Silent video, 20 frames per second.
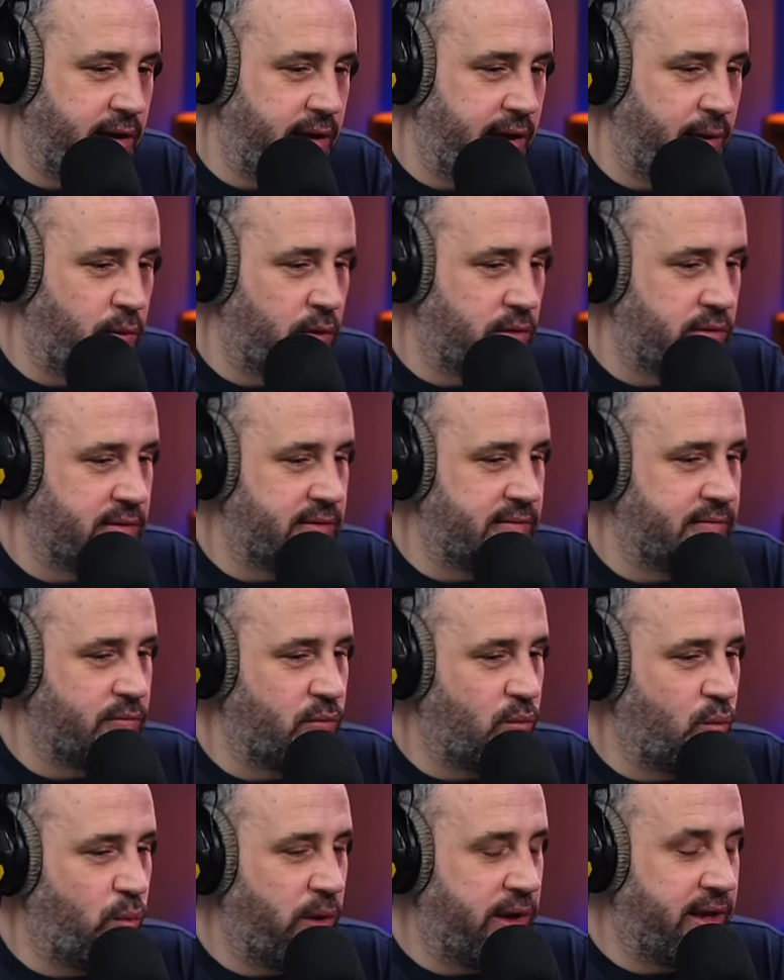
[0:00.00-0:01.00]
he won
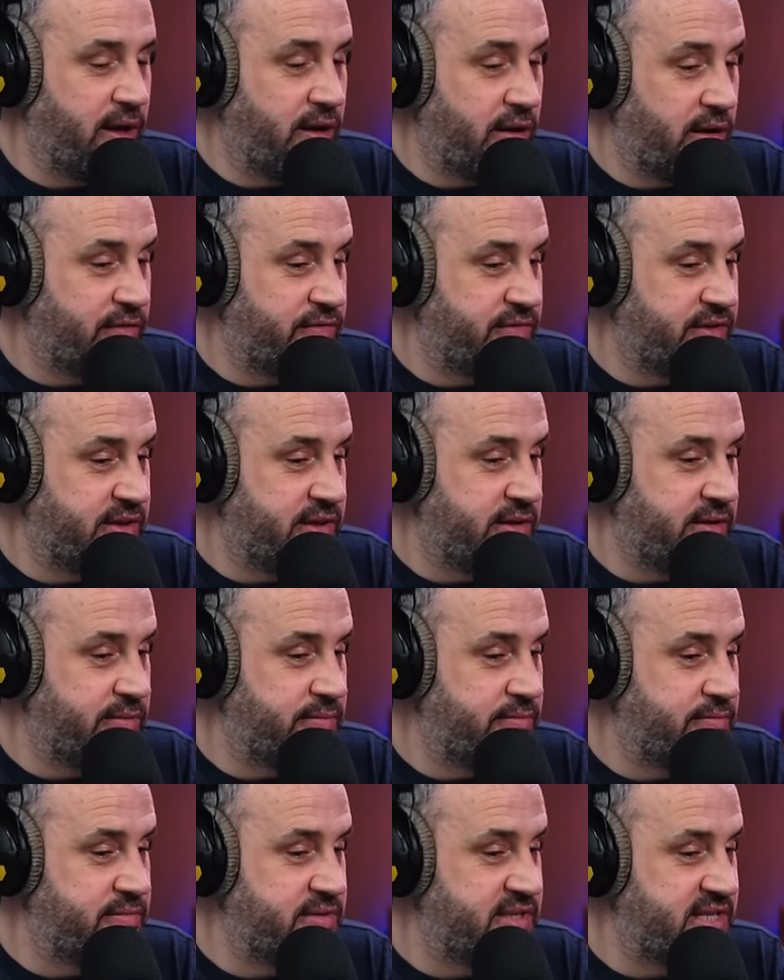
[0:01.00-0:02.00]
winger of the
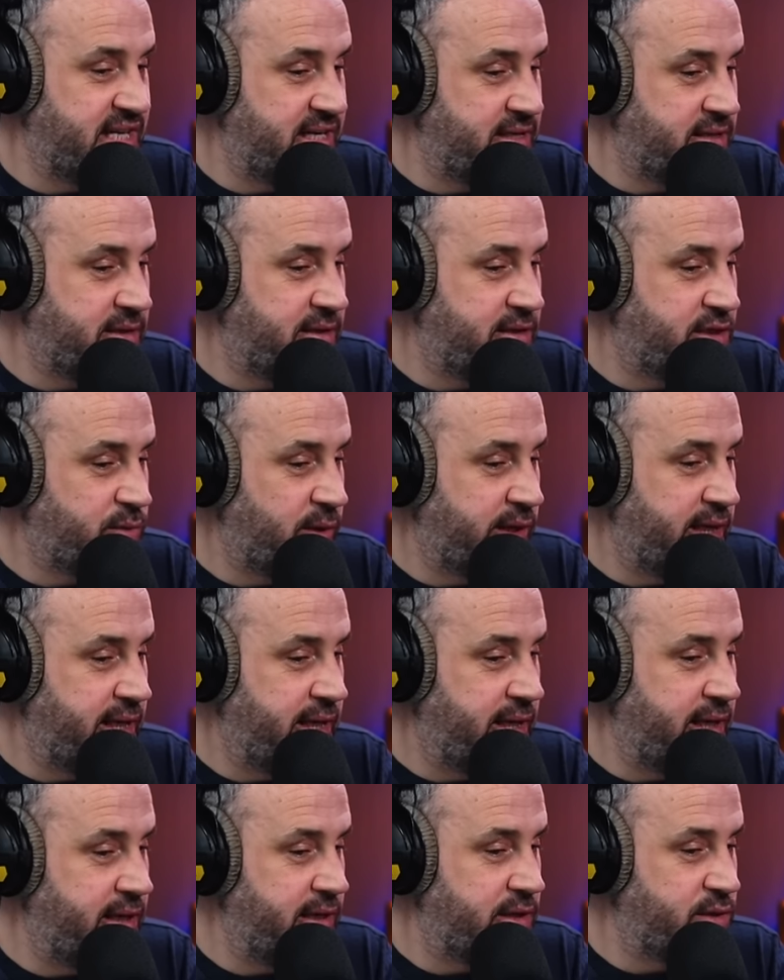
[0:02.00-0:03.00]
season in
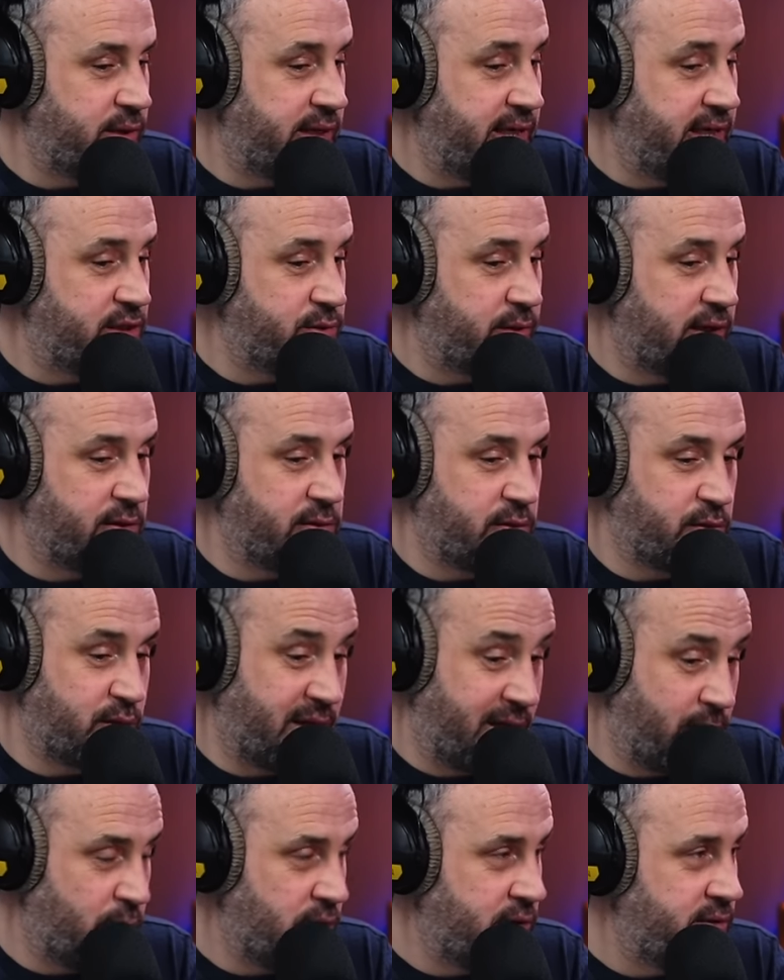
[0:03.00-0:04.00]
2020,
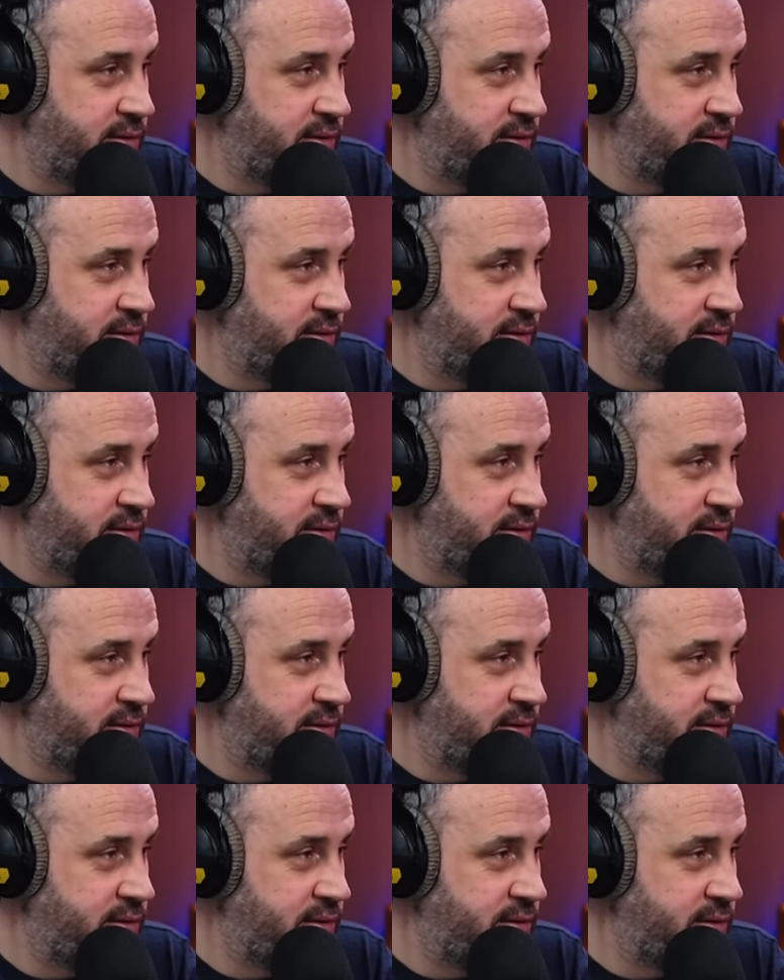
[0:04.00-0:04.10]
2021.